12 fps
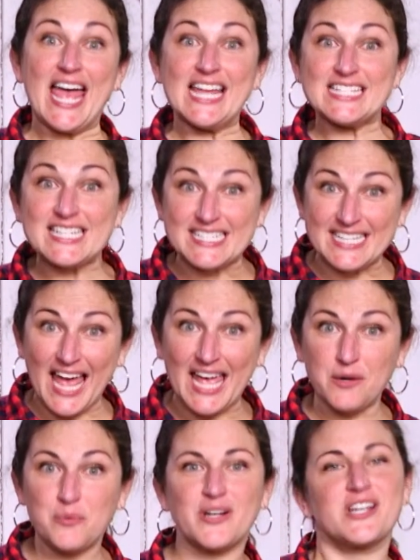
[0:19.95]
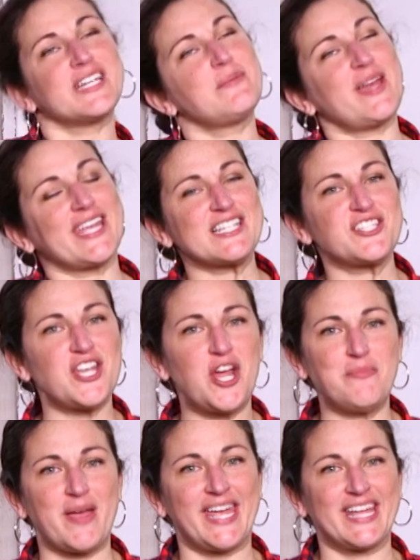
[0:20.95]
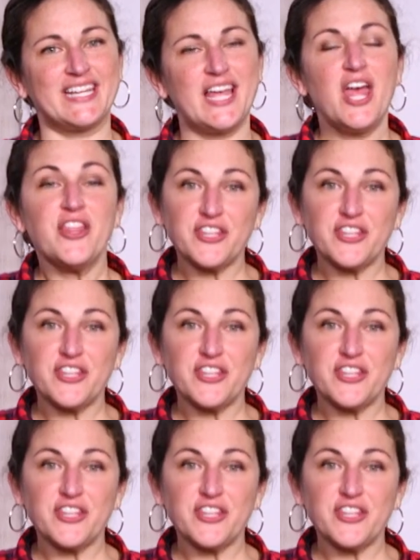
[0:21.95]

and today we're going to make a snowman.